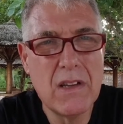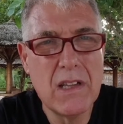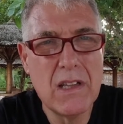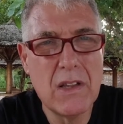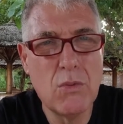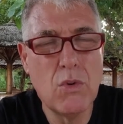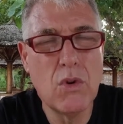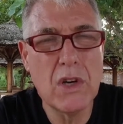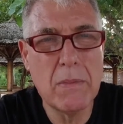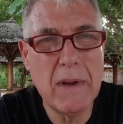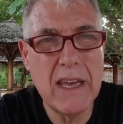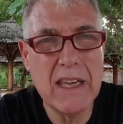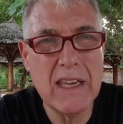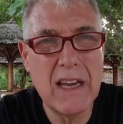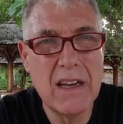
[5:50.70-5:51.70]
the water
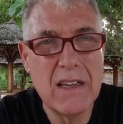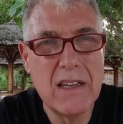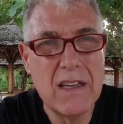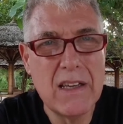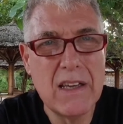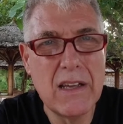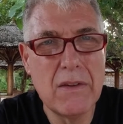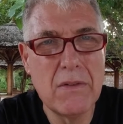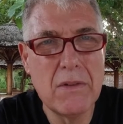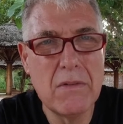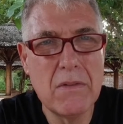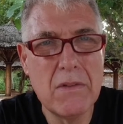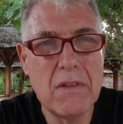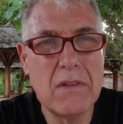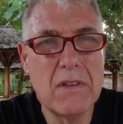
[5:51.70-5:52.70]
maker. You know,
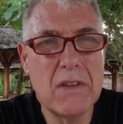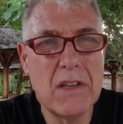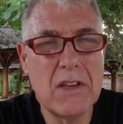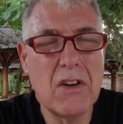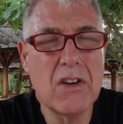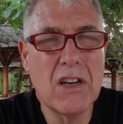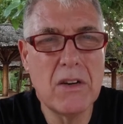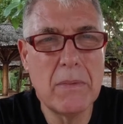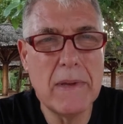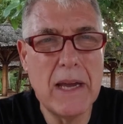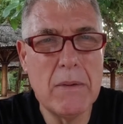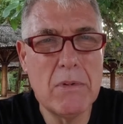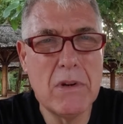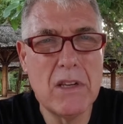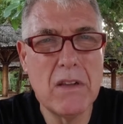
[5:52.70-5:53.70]
you're not going to be
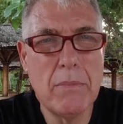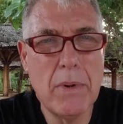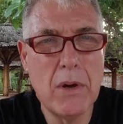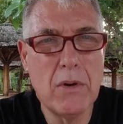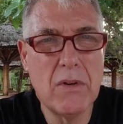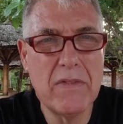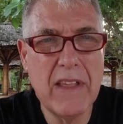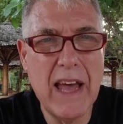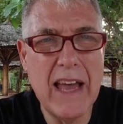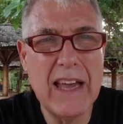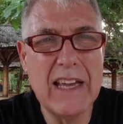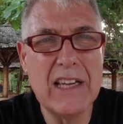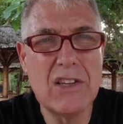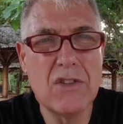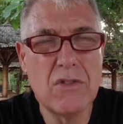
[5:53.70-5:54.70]
able on a boat of that
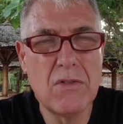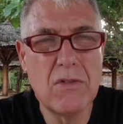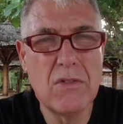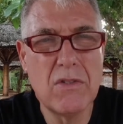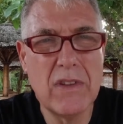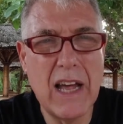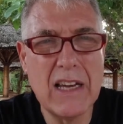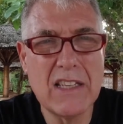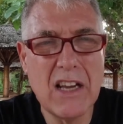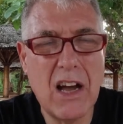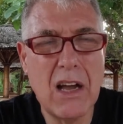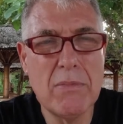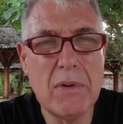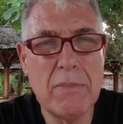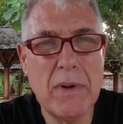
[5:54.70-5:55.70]
age or that
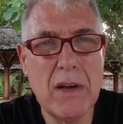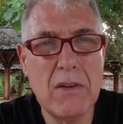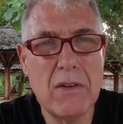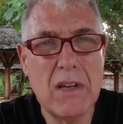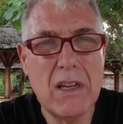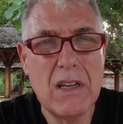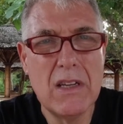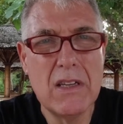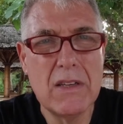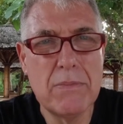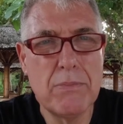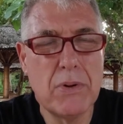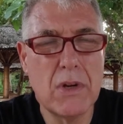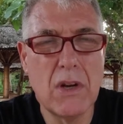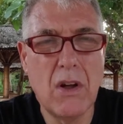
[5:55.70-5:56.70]
type of boat
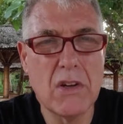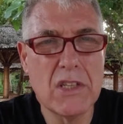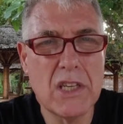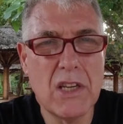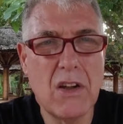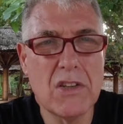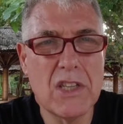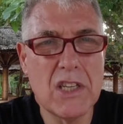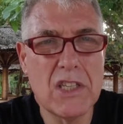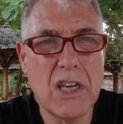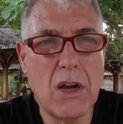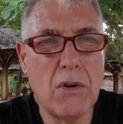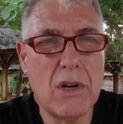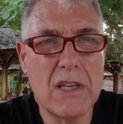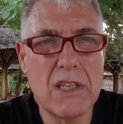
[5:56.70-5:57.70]
put lots and lots of
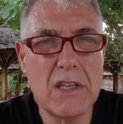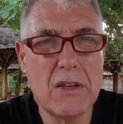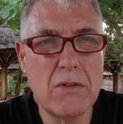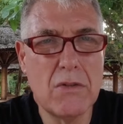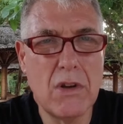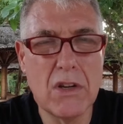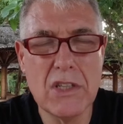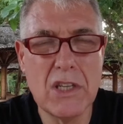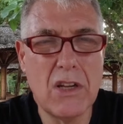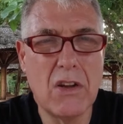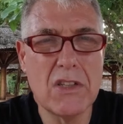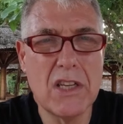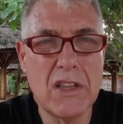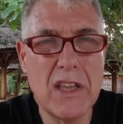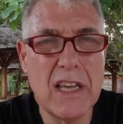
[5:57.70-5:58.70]
solar to do lots and
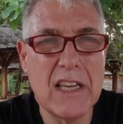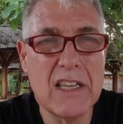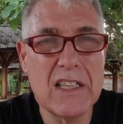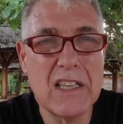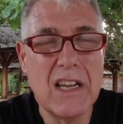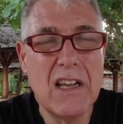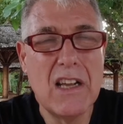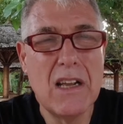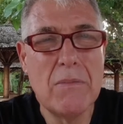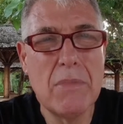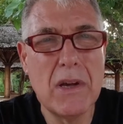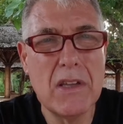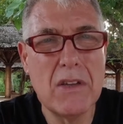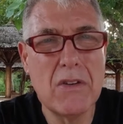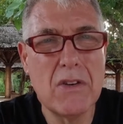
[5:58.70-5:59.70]
lots of things,
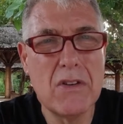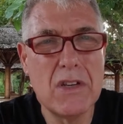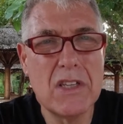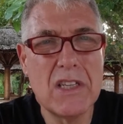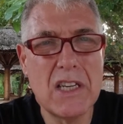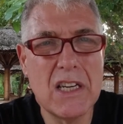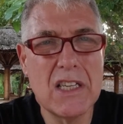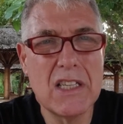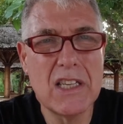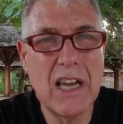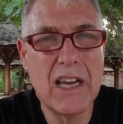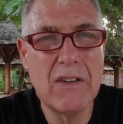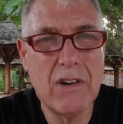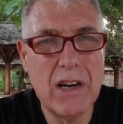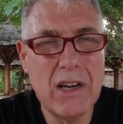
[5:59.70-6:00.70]
but you could just
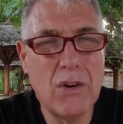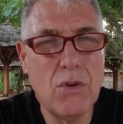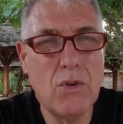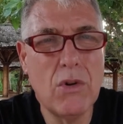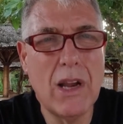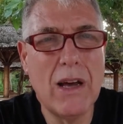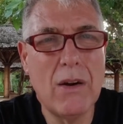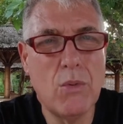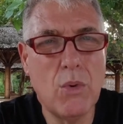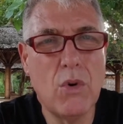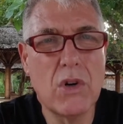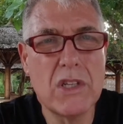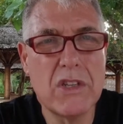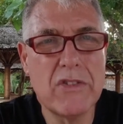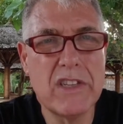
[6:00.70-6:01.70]
say, right, all our
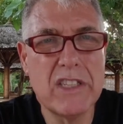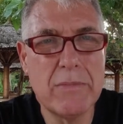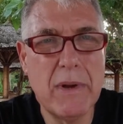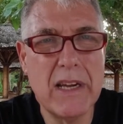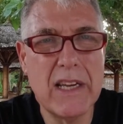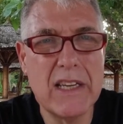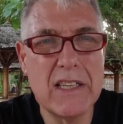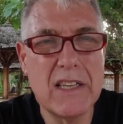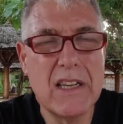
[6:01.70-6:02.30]
water is made